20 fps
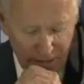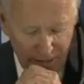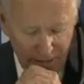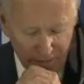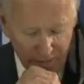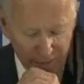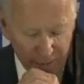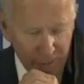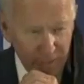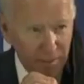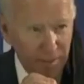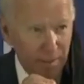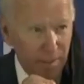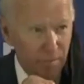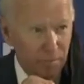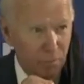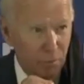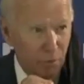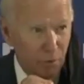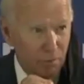I'm beginning
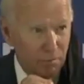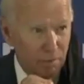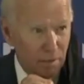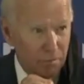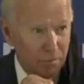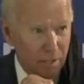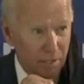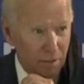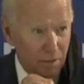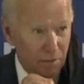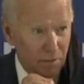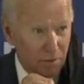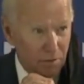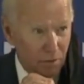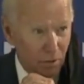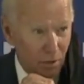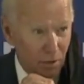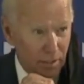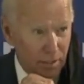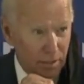to get bored by my own
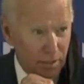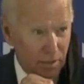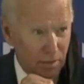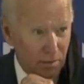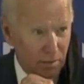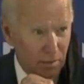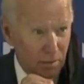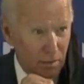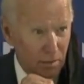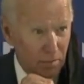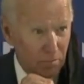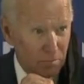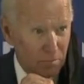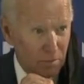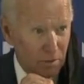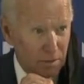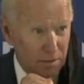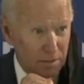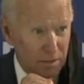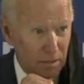talk here,
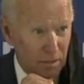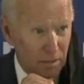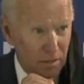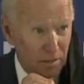but